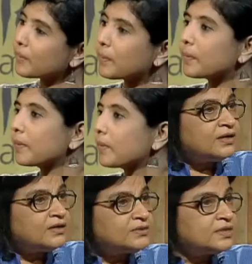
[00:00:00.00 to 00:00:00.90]

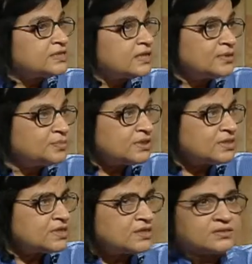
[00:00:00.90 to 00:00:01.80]
the Senapati
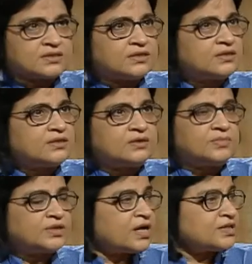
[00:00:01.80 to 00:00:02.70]
says,
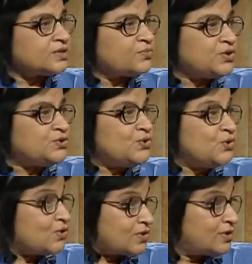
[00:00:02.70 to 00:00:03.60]
Maharaja, why do you
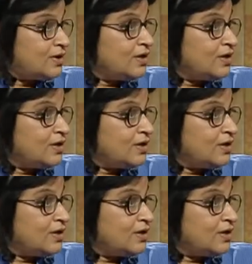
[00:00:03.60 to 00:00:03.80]
look?